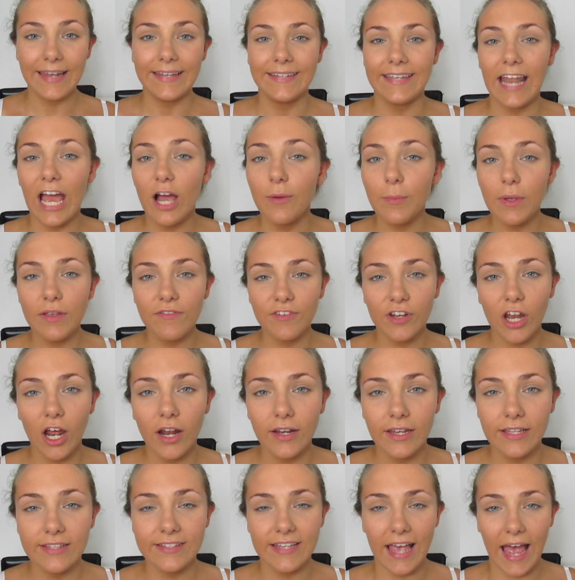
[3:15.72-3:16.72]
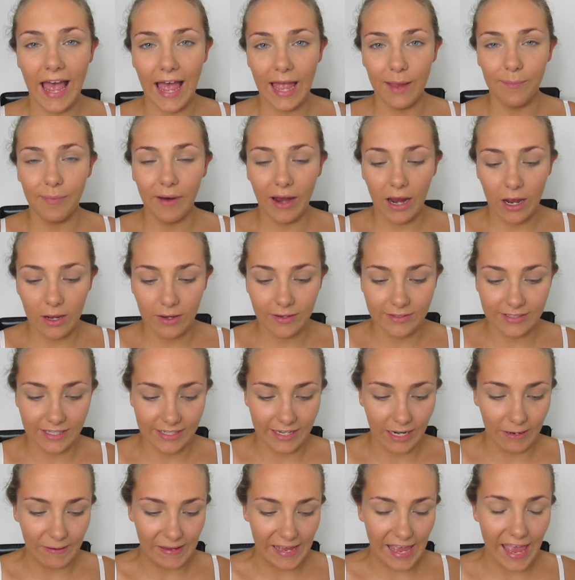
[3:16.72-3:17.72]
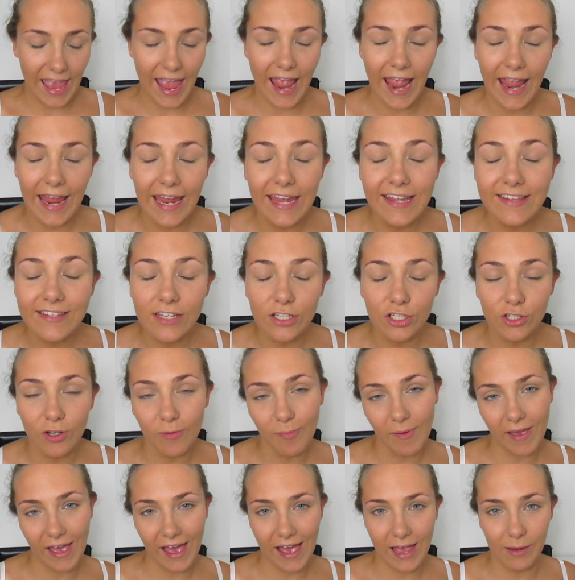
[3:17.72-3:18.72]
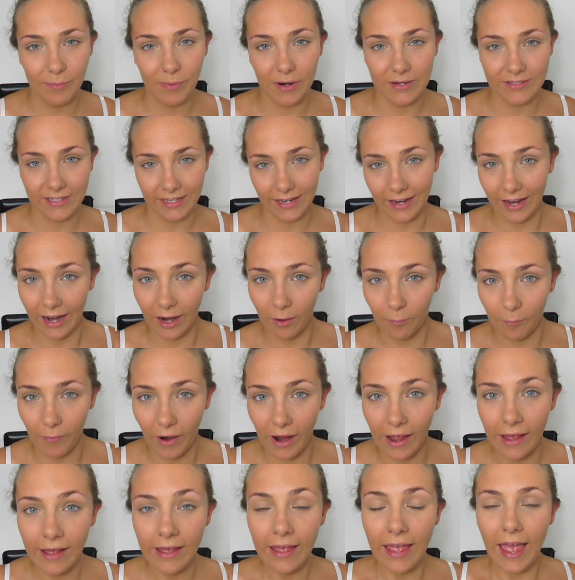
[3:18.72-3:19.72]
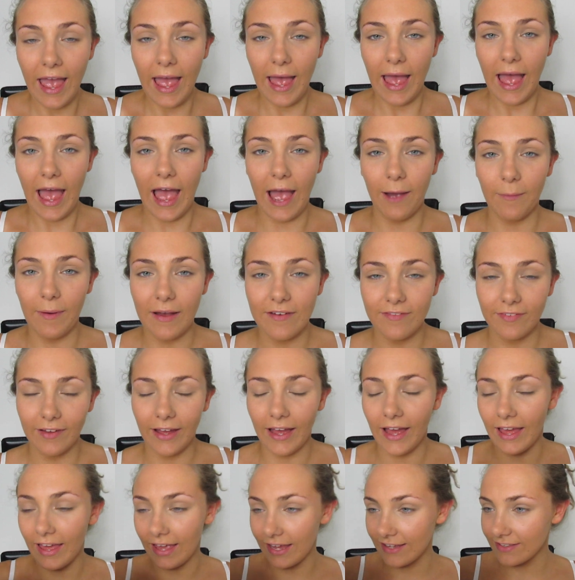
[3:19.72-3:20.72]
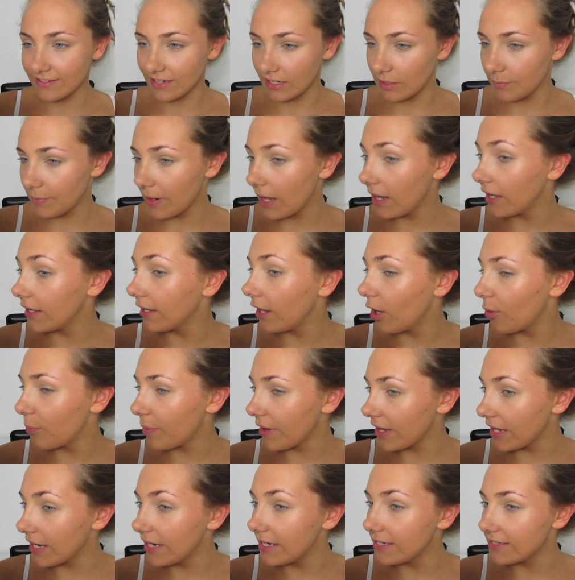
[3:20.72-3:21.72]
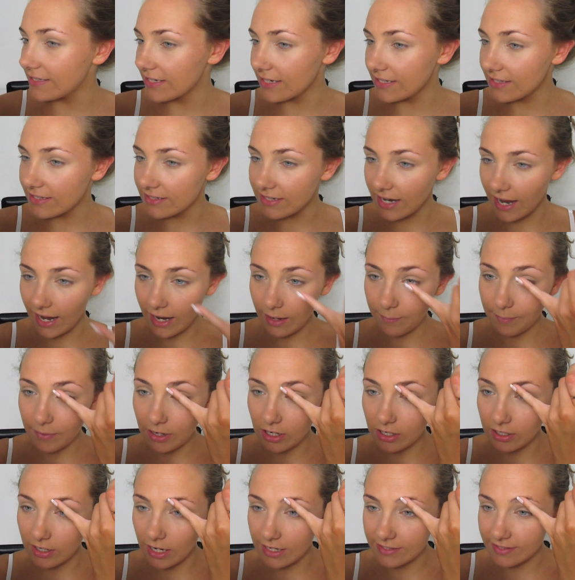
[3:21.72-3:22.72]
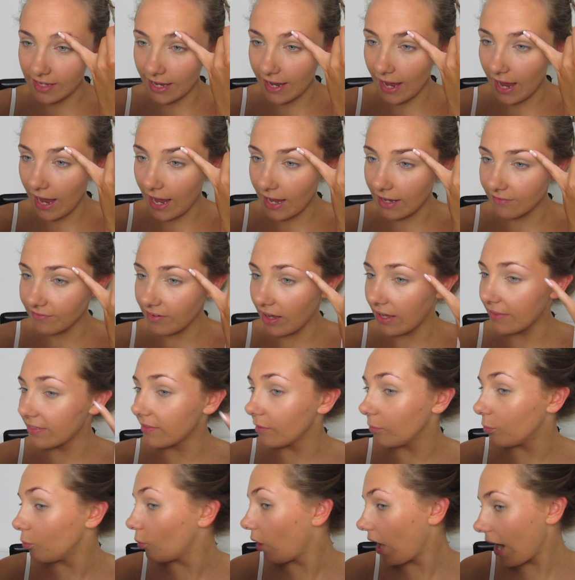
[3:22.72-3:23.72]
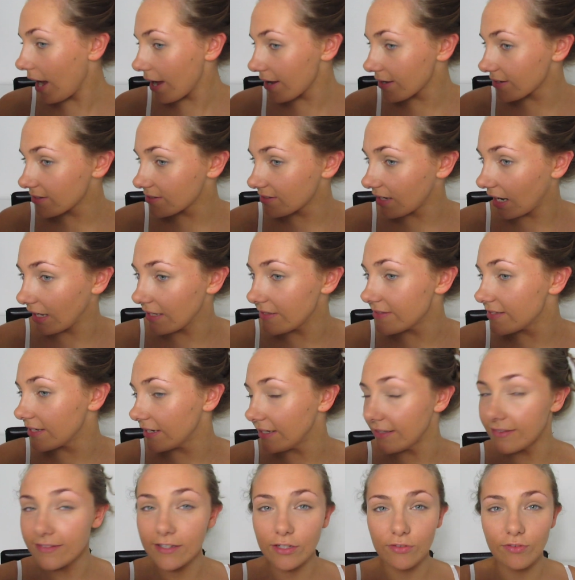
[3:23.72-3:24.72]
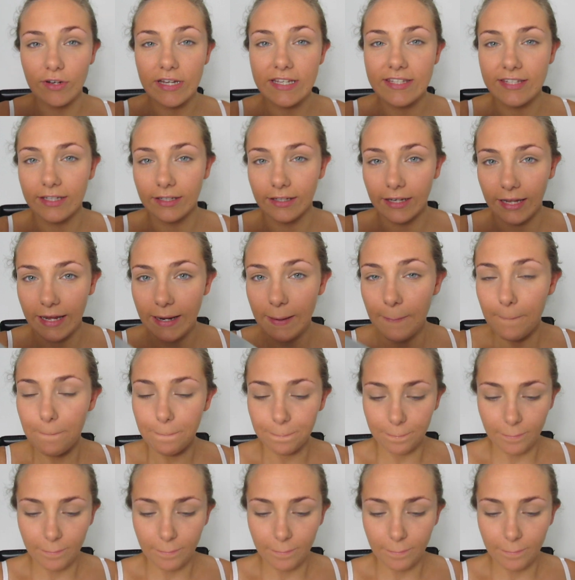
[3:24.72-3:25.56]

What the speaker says: Now moving on to eyebrows. Now I hate doing my eyebrows on camera. However, it's going to be a little bit easier today because I have had them waxed and tinted recently.